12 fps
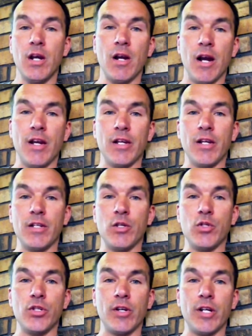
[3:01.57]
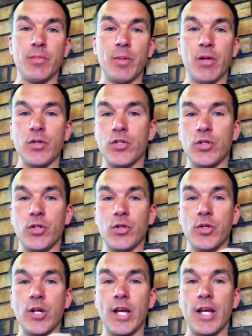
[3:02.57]
Are you going to use your ice powers to
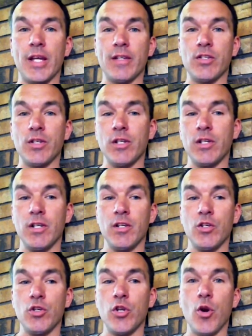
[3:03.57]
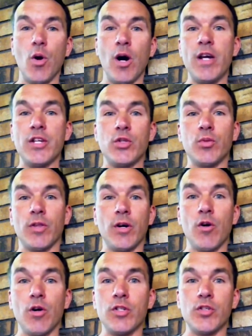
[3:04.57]
create ice the
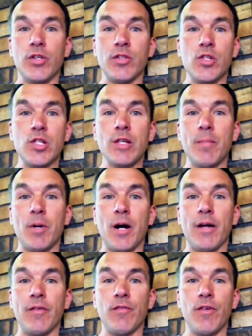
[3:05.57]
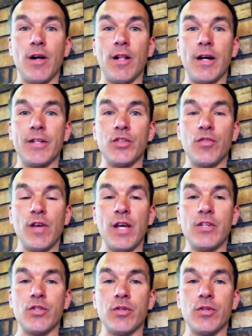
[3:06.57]
Hulk is going to slip on and fall on his face?